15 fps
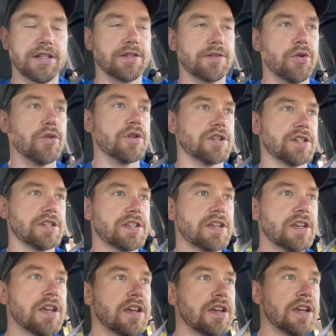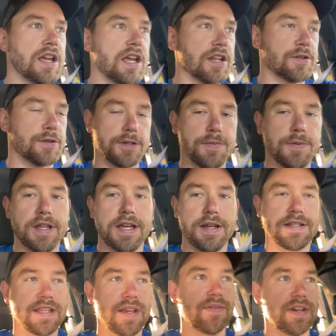It's gorgeous, and it's supposed to be
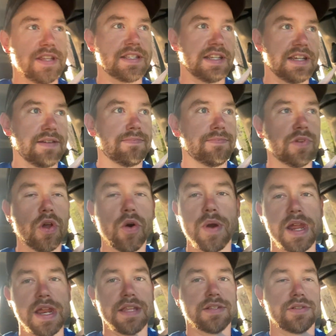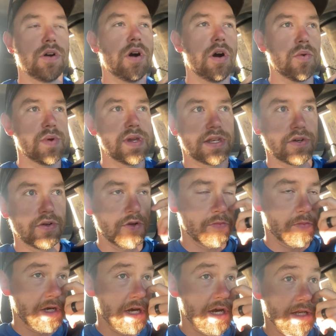like 70s and low 80s all week, no
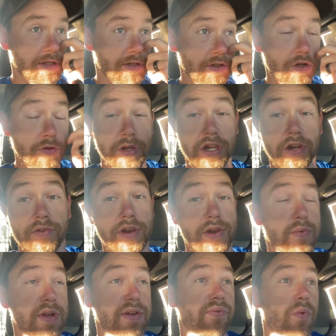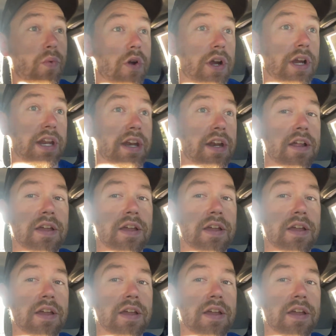humidity. So it should be a great week for working.